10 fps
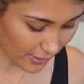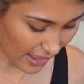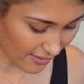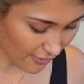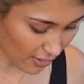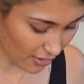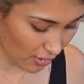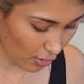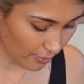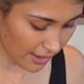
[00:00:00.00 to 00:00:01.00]
We have our
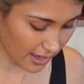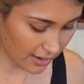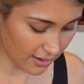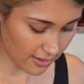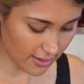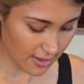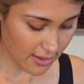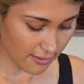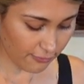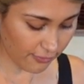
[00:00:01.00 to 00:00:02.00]
almond
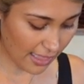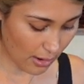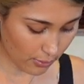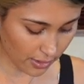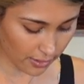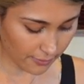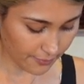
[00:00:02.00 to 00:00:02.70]
flour.